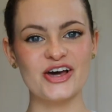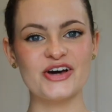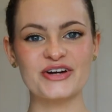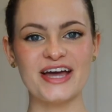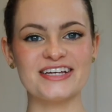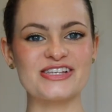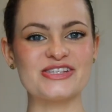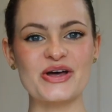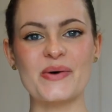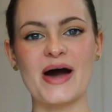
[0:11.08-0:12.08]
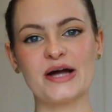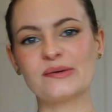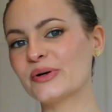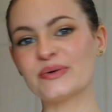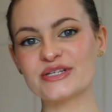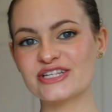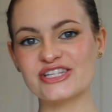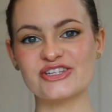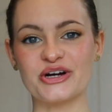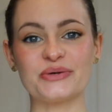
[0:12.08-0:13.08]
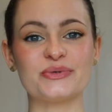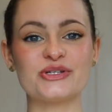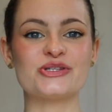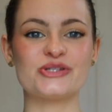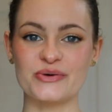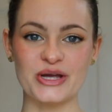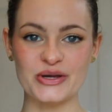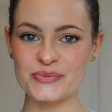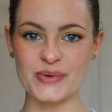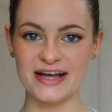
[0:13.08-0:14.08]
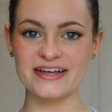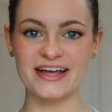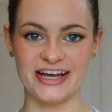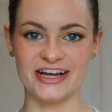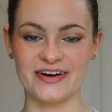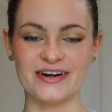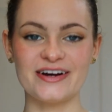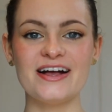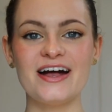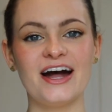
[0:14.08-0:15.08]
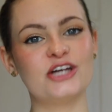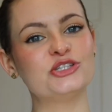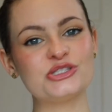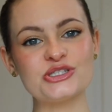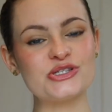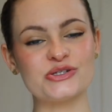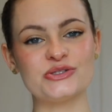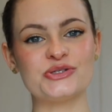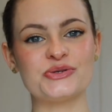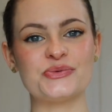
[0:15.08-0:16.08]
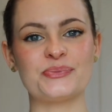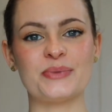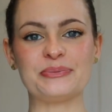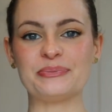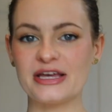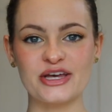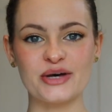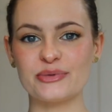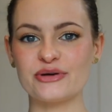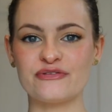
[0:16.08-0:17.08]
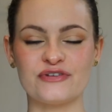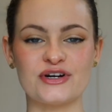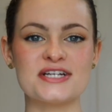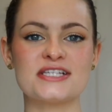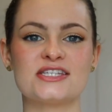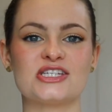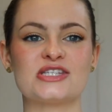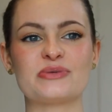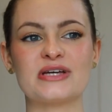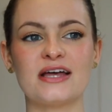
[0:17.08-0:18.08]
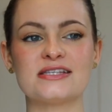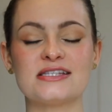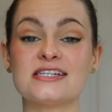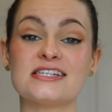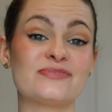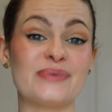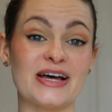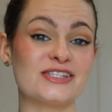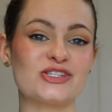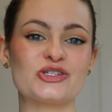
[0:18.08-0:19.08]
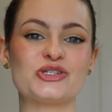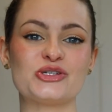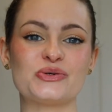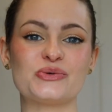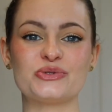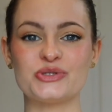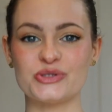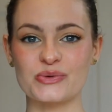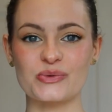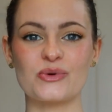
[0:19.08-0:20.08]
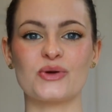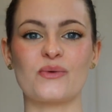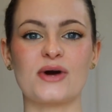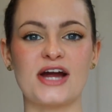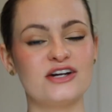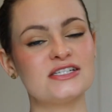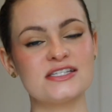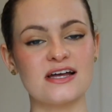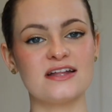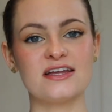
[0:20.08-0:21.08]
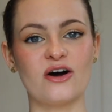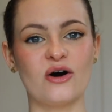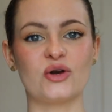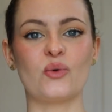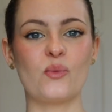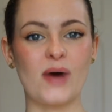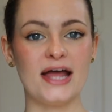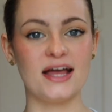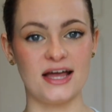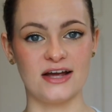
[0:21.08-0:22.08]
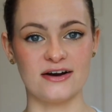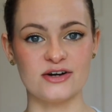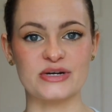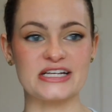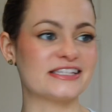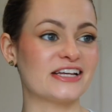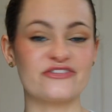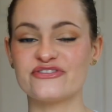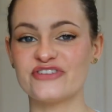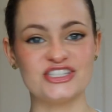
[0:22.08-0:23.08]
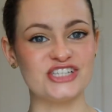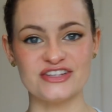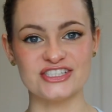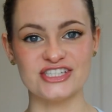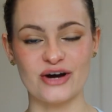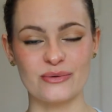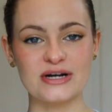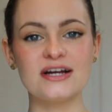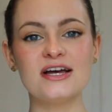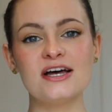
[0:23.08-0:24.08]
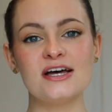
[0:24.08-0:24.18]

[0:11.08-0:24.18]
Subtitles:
Okay, so I'm going to start with soaking wet hair. I usually don't do my makeup first just because it is best to do your hairstyling on wet hair when it's fresh out the shower.